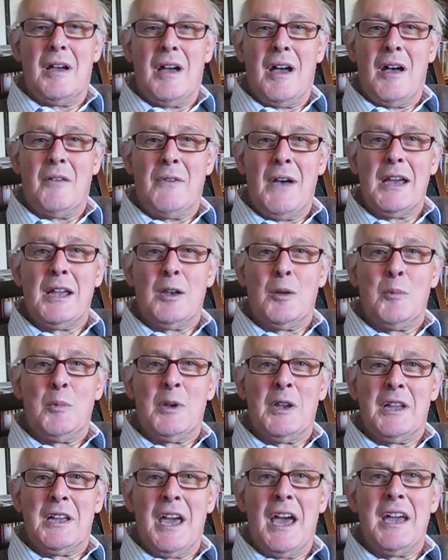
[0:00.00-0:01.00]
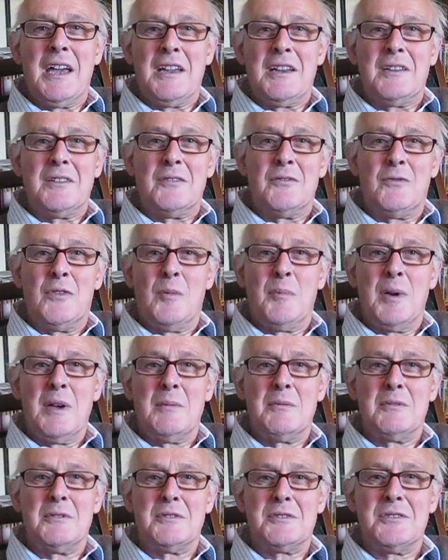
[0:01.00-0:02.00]
available again for
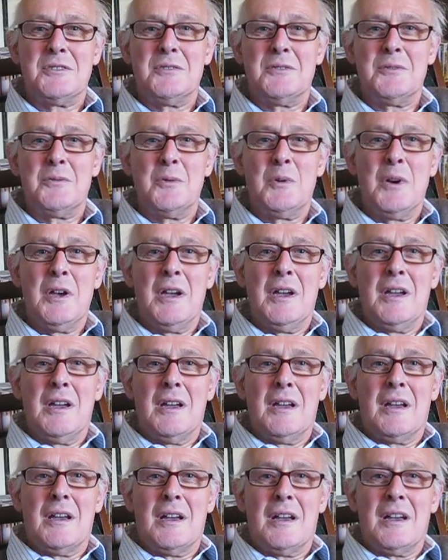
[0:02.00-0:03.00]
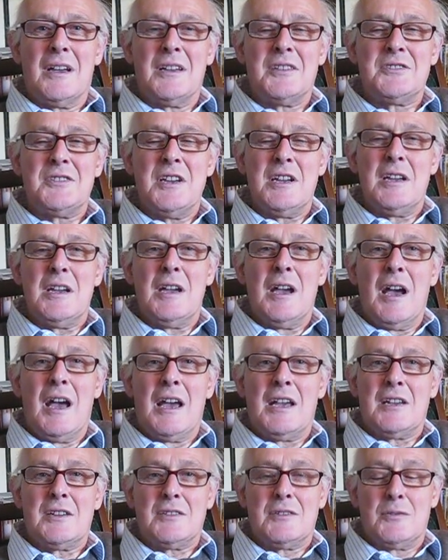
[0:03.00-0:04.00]
people to see,
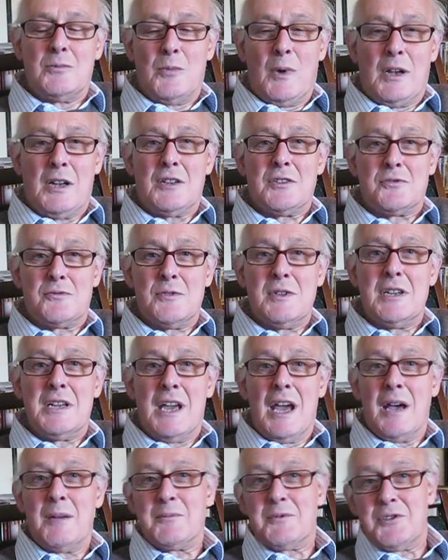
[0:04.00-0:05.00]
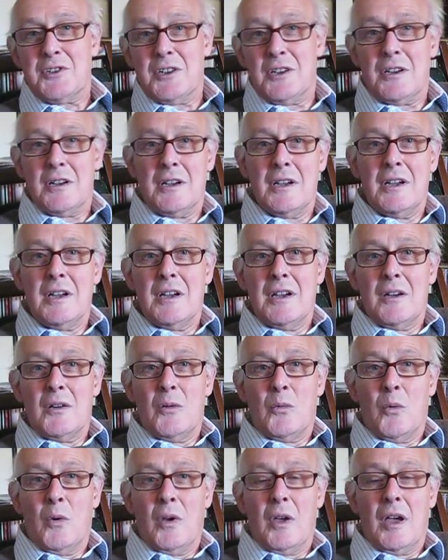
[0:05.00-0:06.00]
as well as recapture
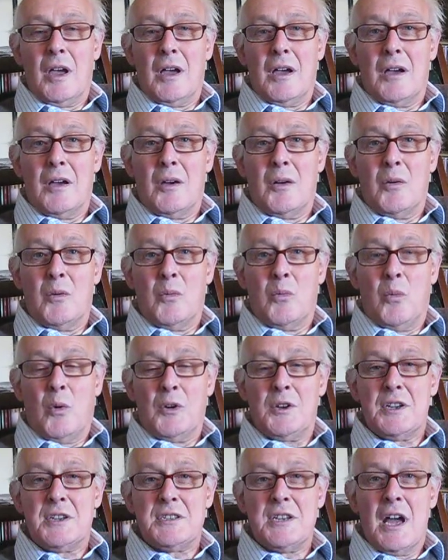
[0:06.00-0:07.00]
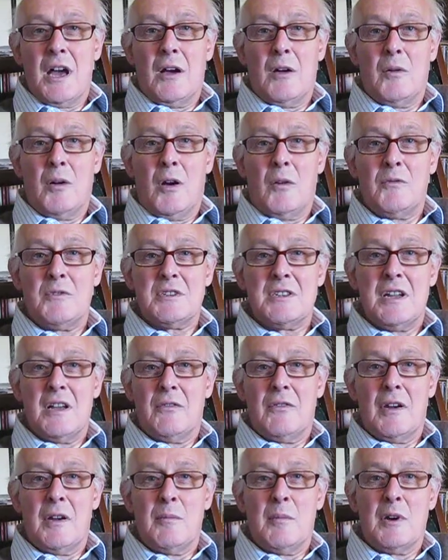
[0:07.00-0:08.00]
what is now obviously a
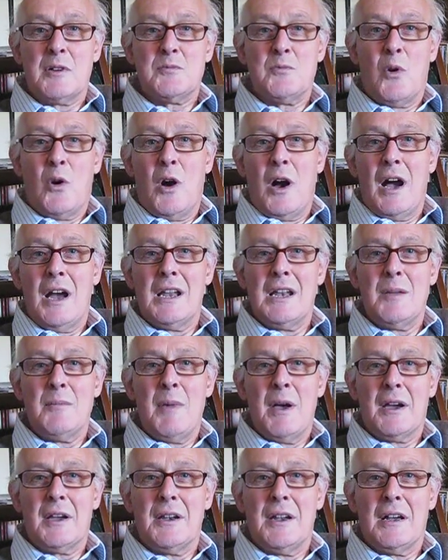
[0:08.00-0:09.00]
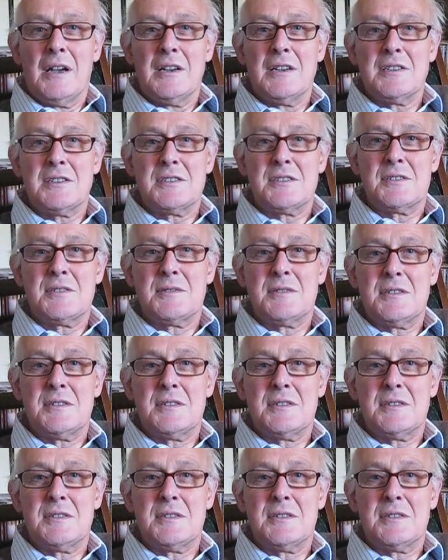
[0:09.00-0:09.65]
very much more highly mechanized